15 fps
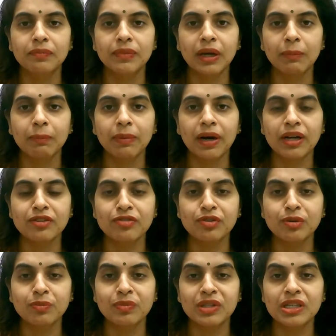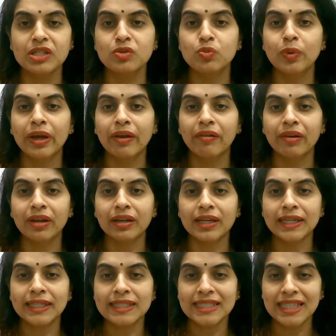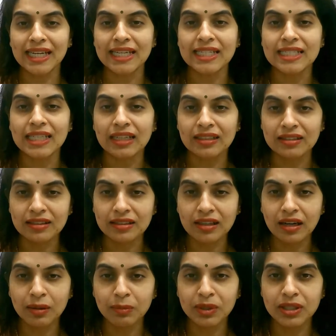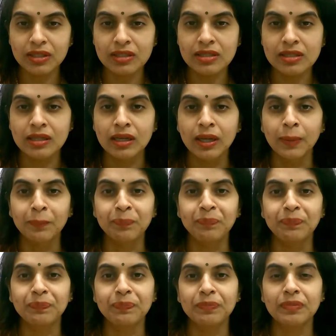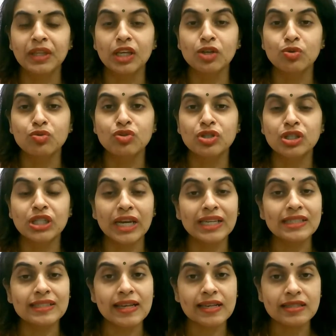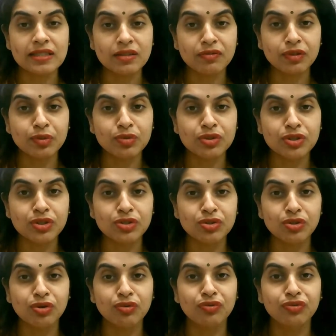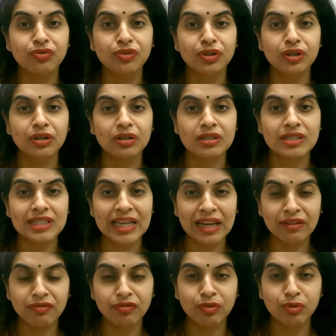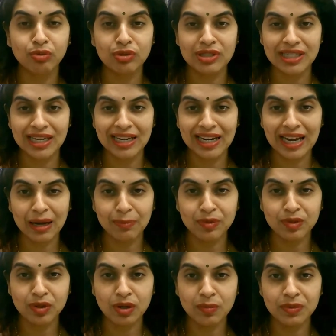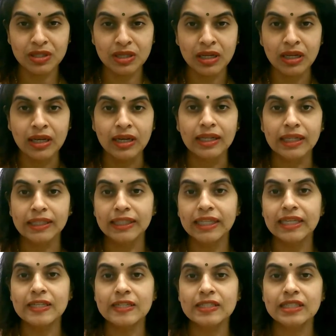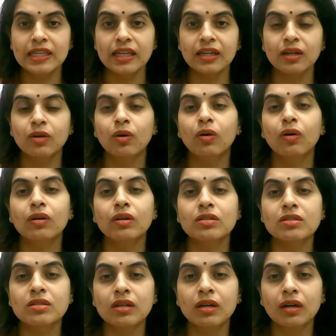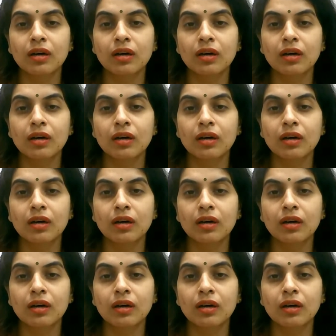Apart from this, wearing the tight undergarments, excessive usage of cell phones and laptops. These can cause